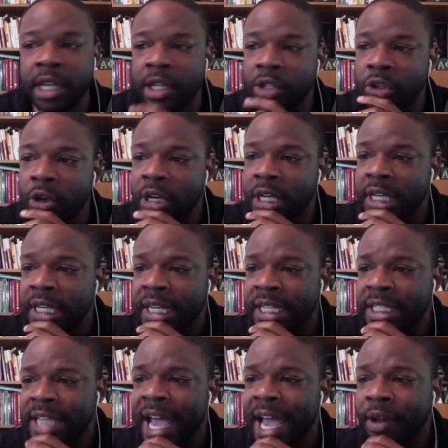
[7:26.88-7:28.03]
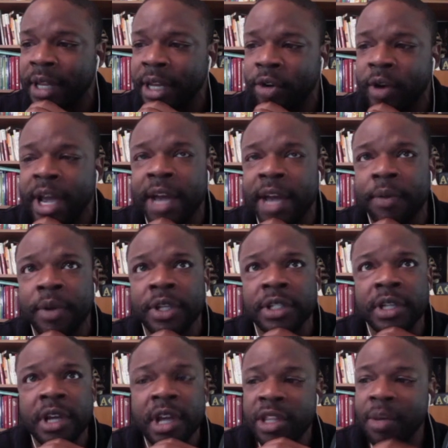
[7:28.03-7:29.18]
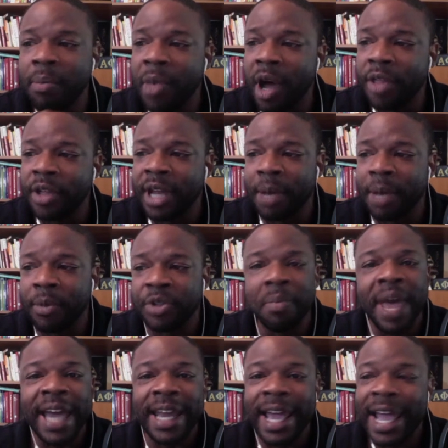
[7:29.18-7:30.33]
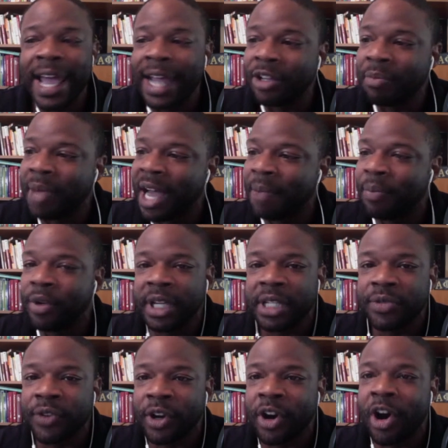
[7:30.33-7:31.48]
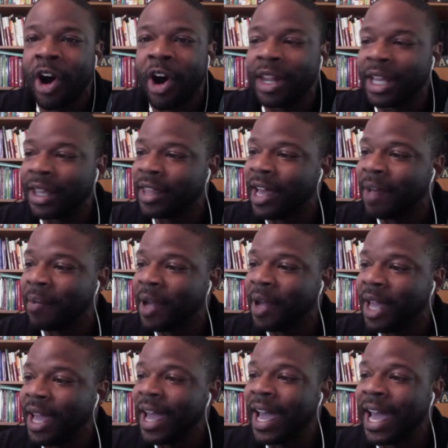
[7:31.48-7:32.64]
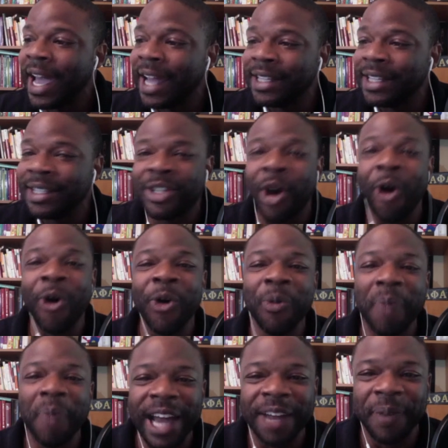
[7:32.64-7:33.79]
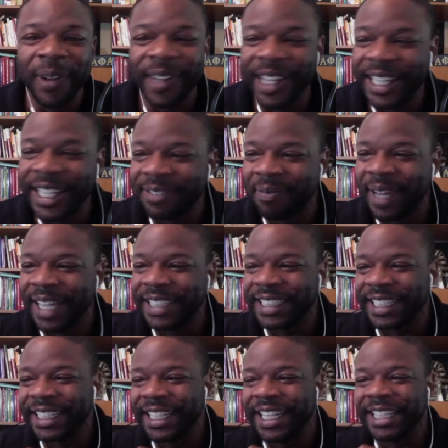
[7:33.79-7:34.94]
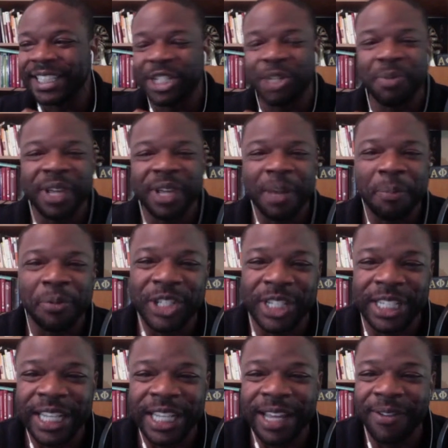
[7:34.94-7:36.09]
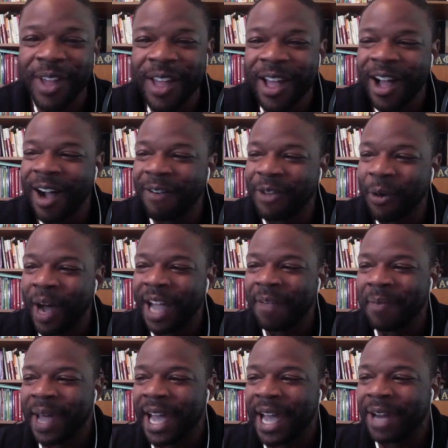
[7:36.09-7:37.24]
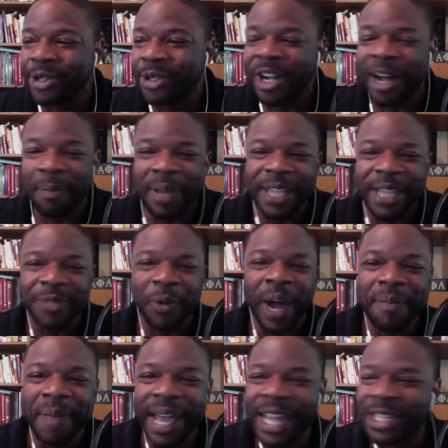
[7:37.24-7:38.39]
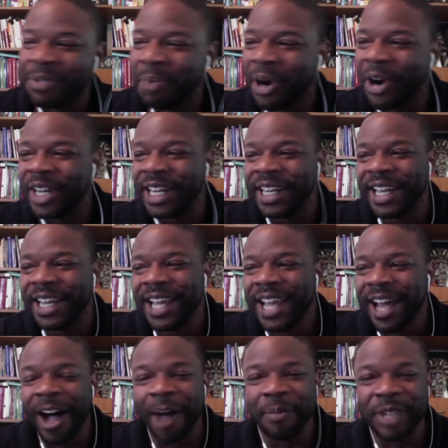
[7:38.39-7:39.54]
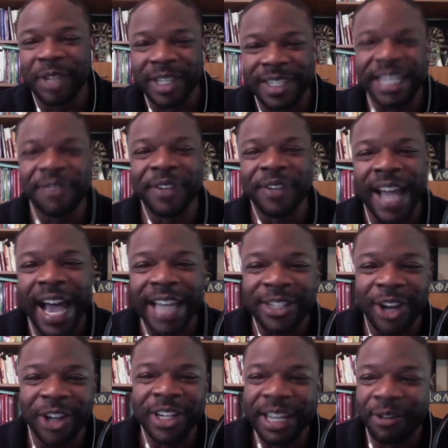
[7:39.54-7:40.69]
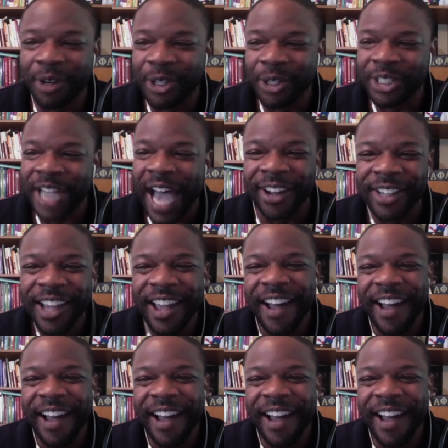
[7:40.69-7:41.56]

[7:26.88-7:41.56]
Jordan, and then Jacqueline Craig was the mother that was manhandled by police for calling them and told by the police basically that she should be appreciative of the white man who took up his white man's burden to civilize her Negro child.